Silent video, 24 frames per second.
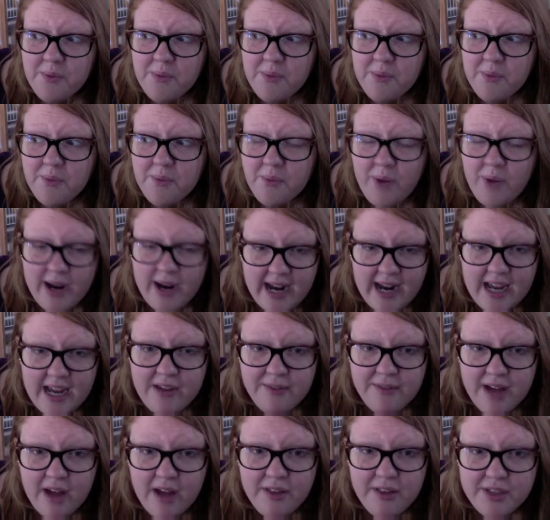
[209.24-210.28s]
When I have
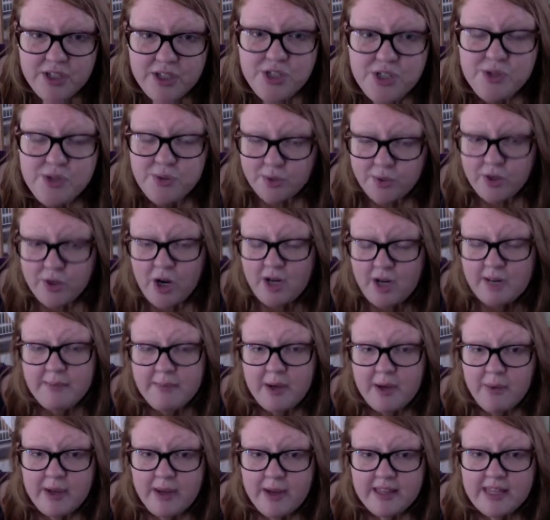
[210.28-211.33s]
health issues regarding my
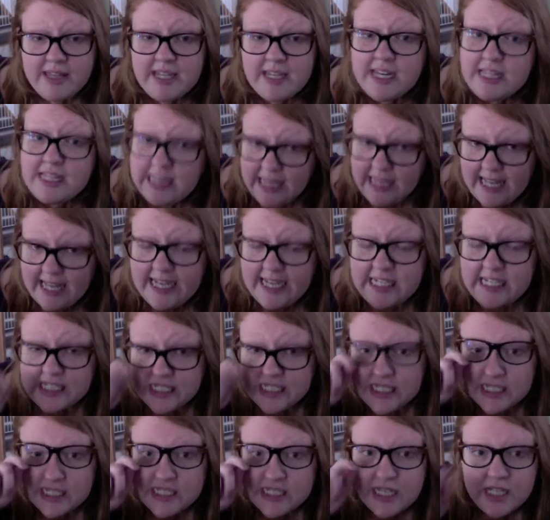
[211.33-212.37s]
weight that I'd like to
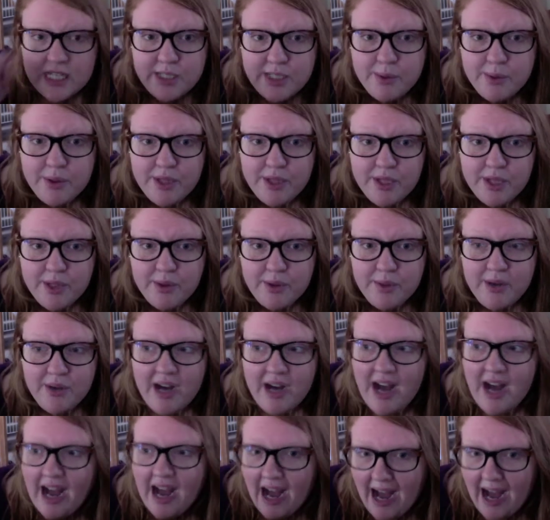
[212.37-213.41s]
discuss with you,
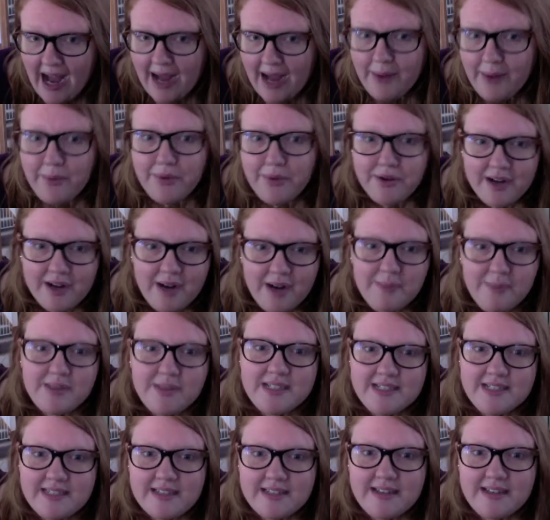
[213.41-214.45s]
I will come and
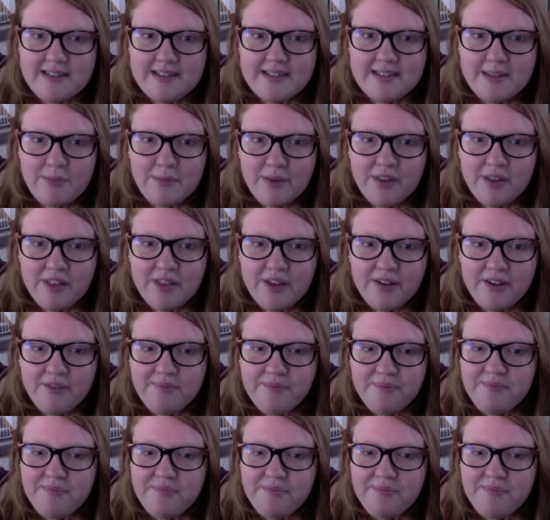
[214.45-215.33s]
discuss them with you.